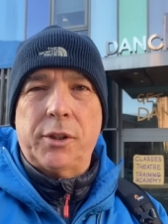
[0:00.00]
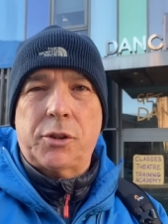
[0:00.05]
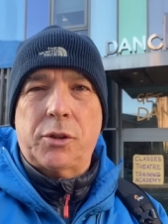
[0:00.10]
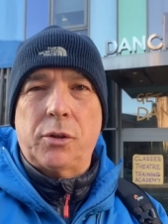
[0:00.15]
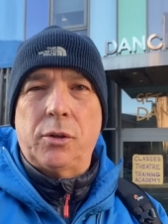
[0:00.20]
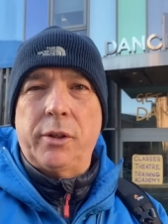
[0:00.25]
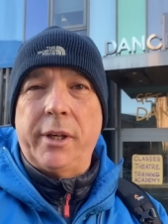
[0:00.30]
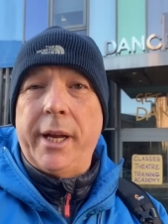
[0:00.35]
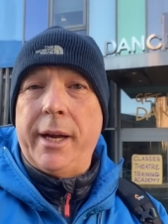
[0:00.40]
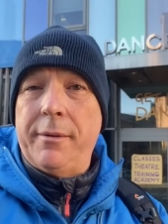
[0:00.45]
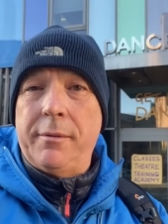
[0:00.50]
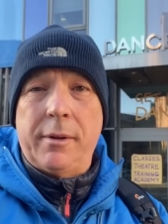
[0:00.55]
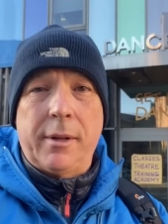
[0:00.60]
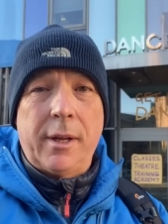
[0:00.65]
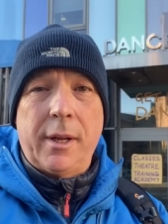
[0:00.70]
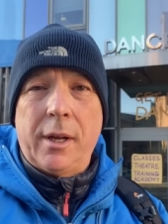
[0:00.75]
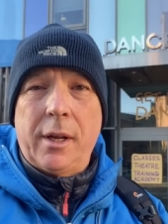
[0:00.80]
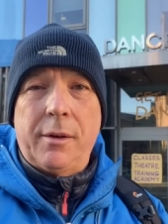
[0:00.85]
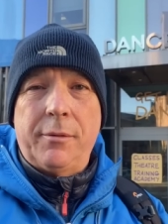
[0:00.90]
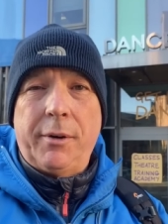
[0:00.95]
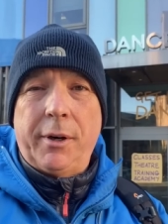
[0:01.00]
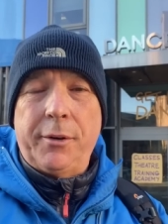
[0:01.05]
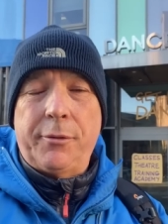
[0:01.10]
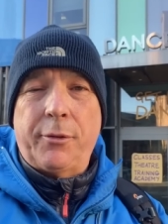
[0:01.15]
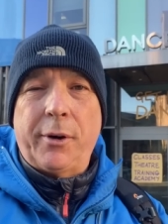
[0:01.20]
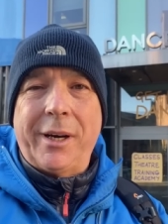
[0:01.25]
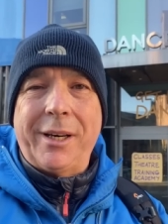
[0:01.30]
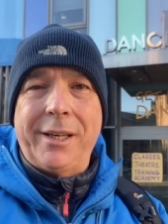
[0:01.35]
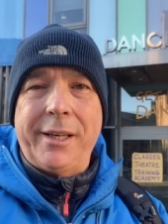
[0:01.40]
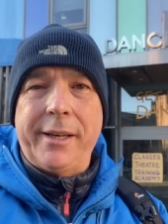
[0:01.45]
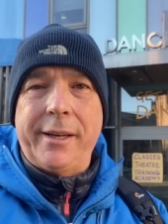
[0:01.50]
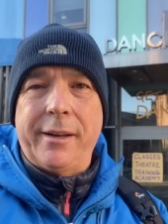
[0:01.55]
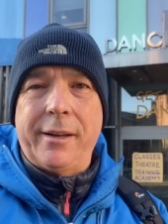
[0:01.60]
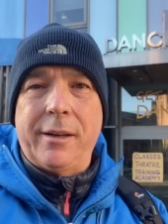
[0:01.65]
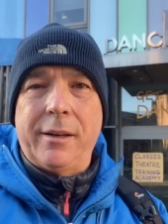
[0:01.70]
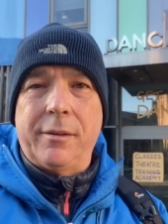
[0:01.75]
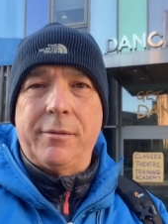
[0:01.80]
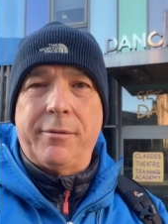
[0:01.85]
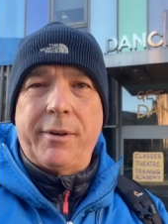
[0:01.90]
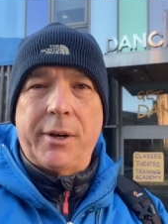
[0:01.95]
So yeah, very friendly
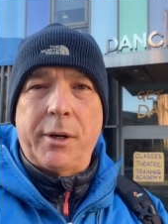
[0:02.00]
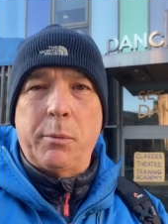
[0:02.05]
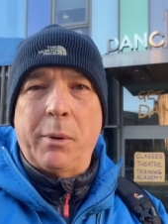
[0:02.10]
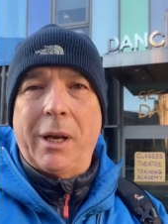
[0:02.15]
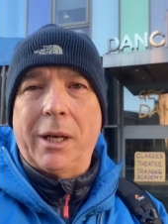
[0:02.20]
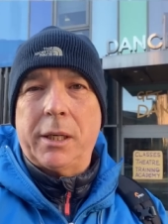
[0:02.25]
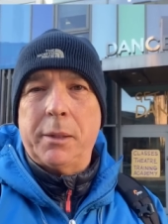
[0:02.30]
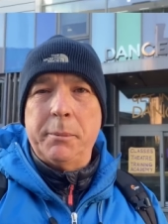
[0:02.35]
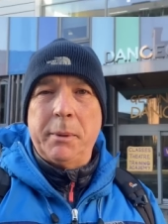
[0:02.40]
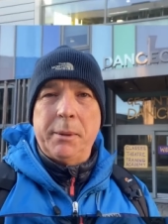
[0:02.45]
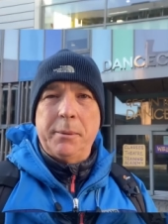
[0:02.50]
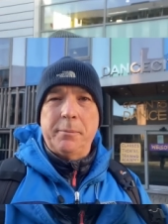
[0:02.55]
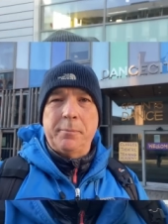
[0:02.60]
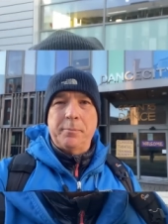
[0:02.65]
and very welcoming.